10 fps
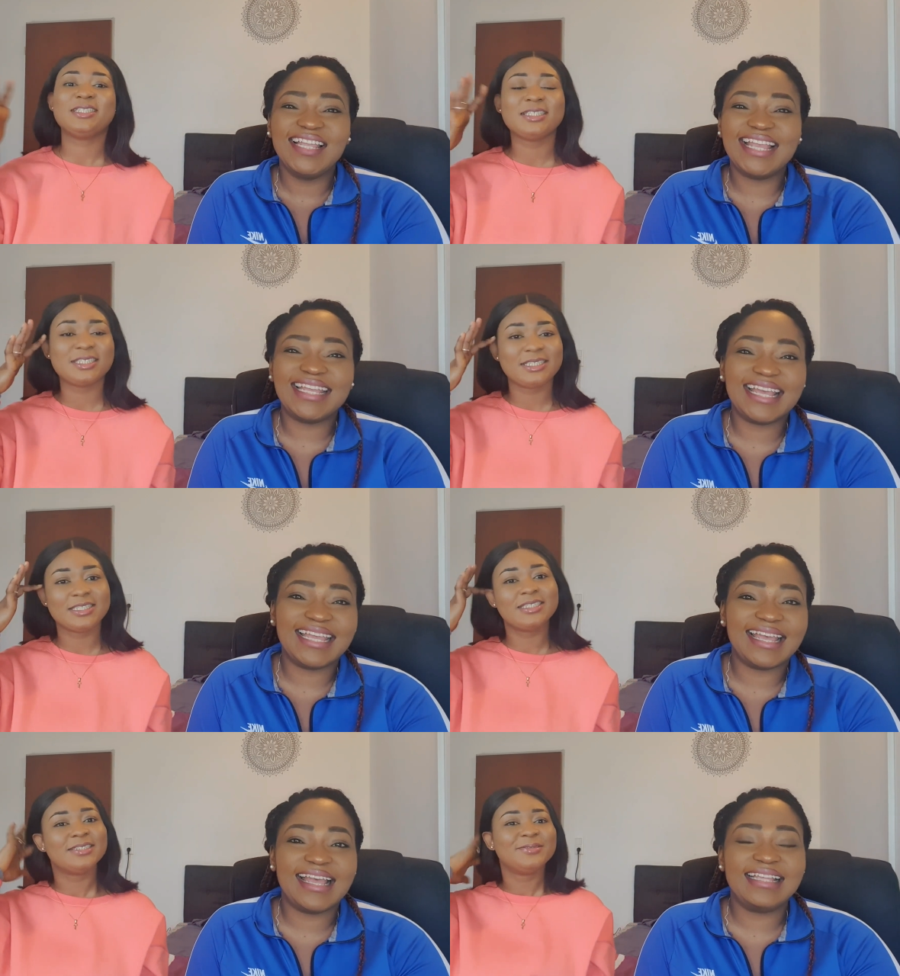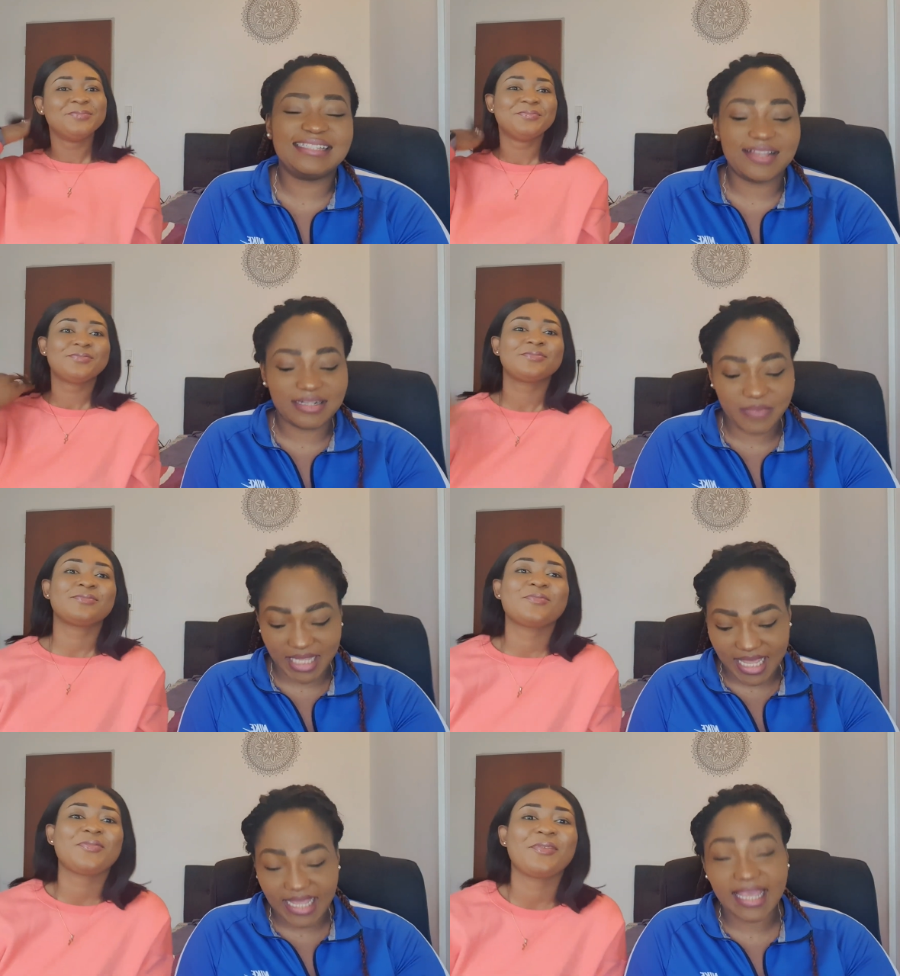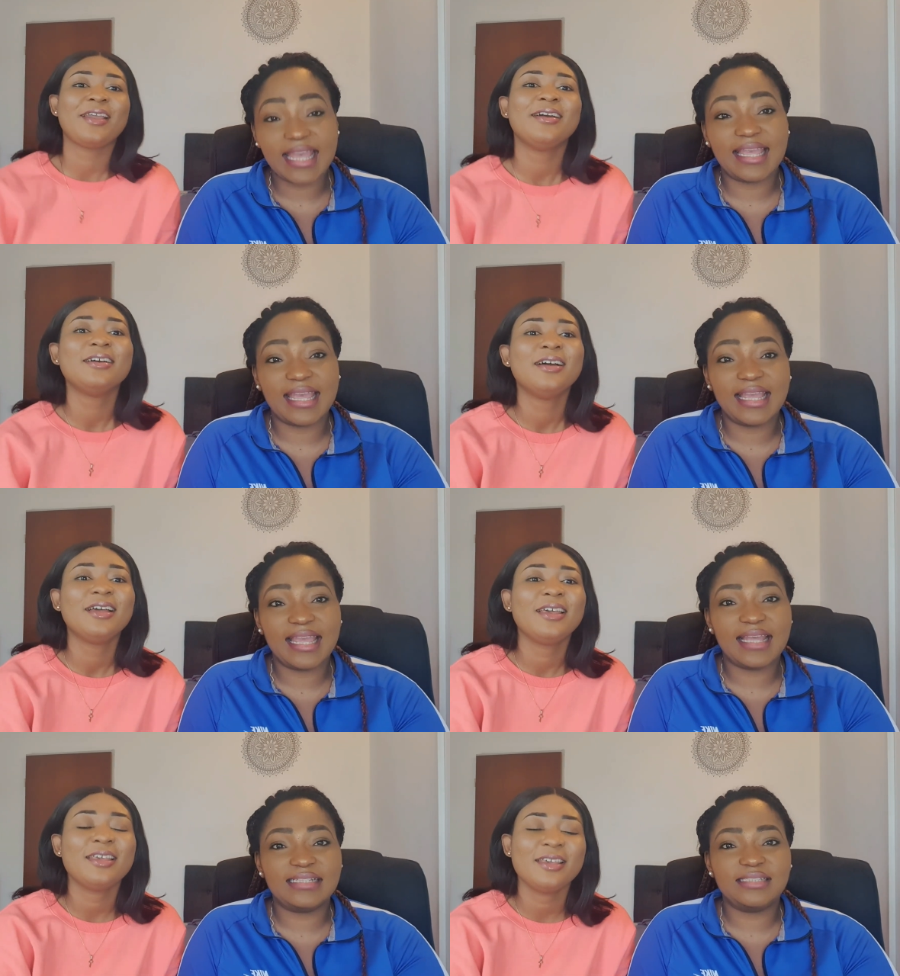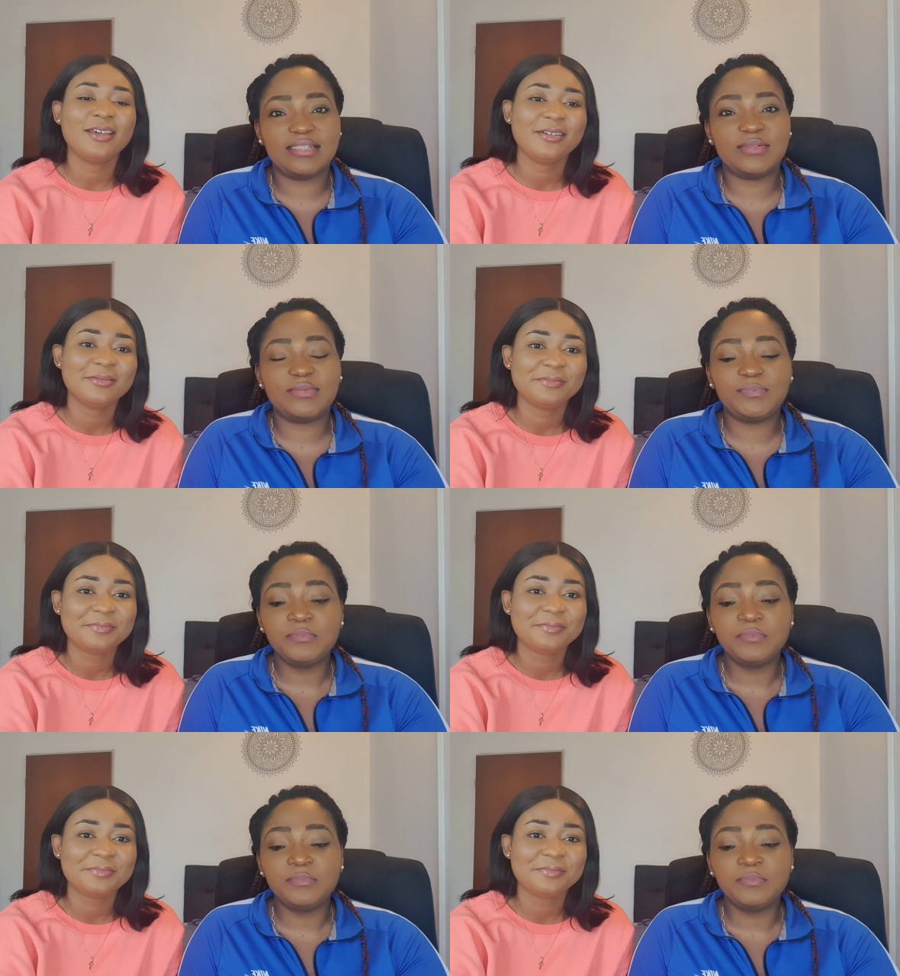Speaker 1: Yeah, yeah, yeah. It's gonna be gang gang gang gang. You know.